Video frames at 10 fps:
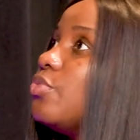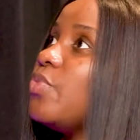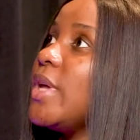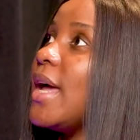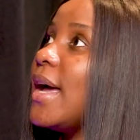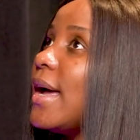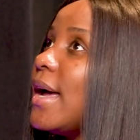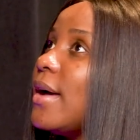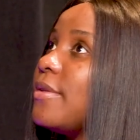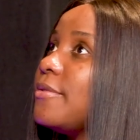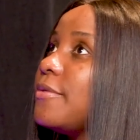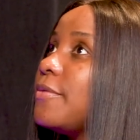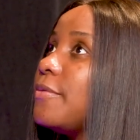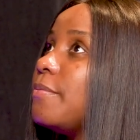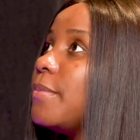we have
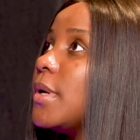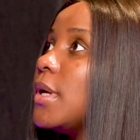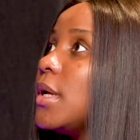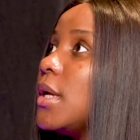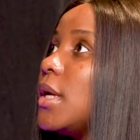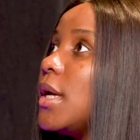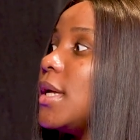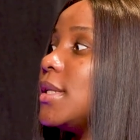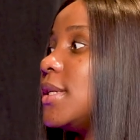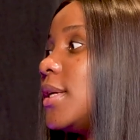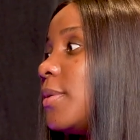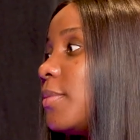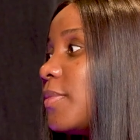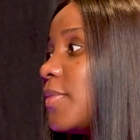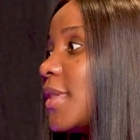a
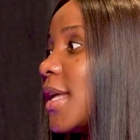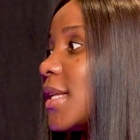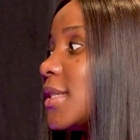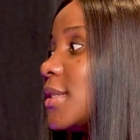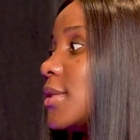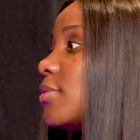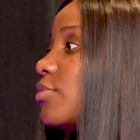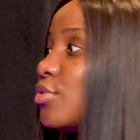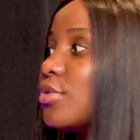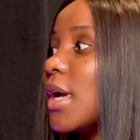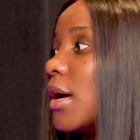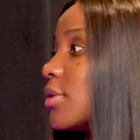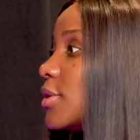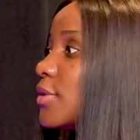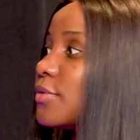team that look
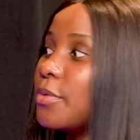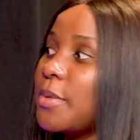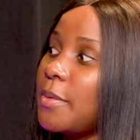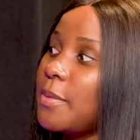out for people.